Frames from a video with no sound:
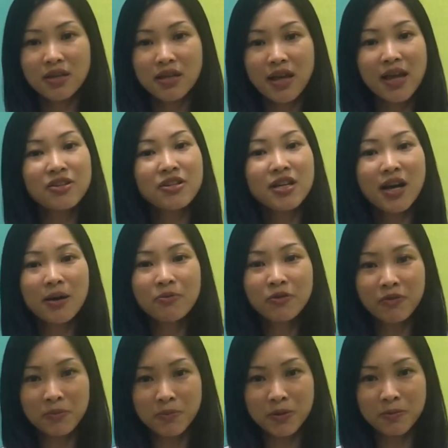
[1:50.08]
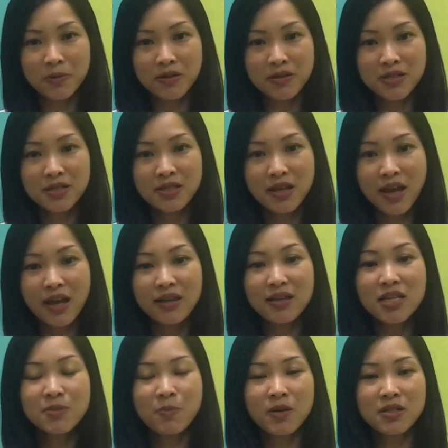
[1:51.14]
it actually comes with a purpose. And
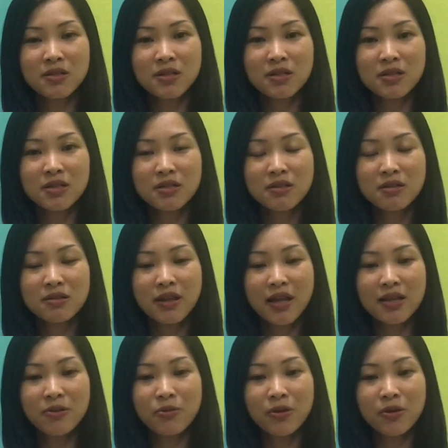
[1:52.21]
these purposes that